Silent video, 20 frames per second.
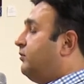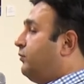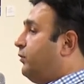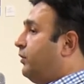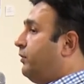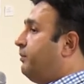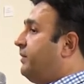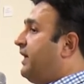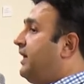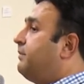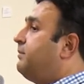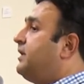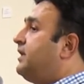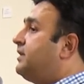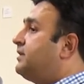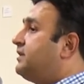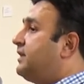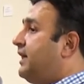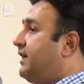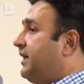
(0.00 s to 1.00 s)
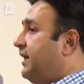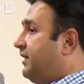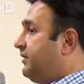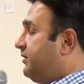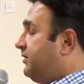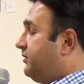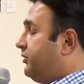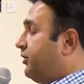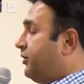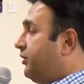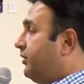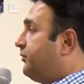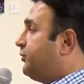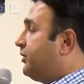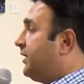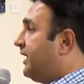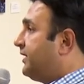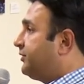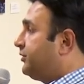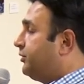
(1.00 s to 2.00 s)
for babies like i don't know if
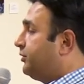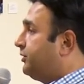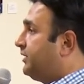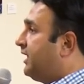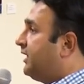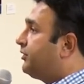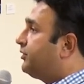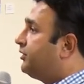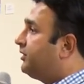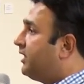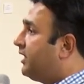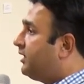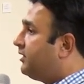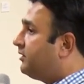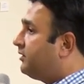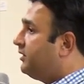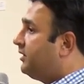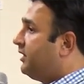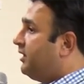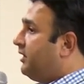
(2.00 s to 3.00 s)
you guys know that or not